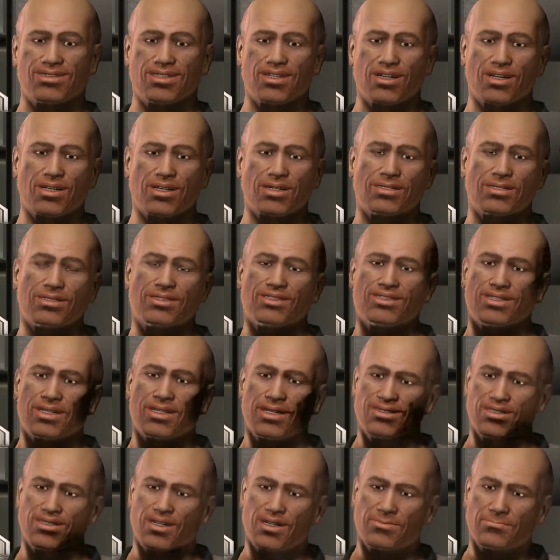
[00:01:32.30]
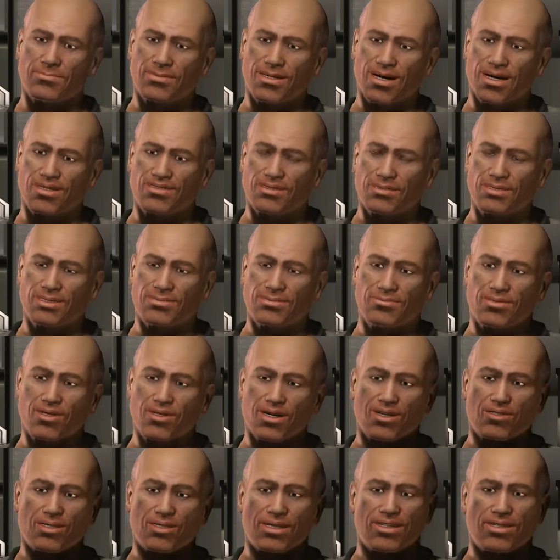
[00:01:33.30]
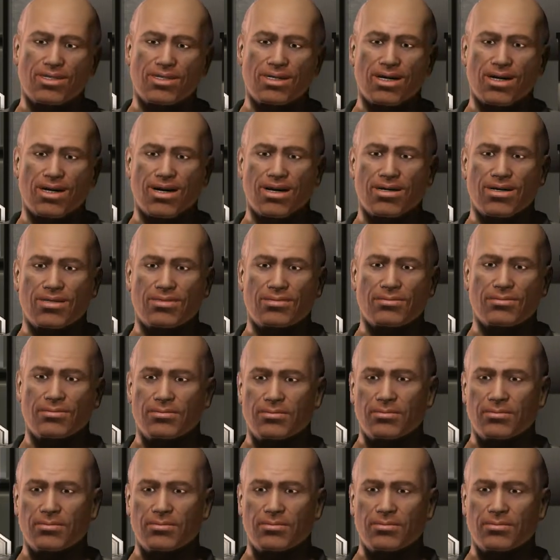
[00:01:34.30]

You did humanity proud that day.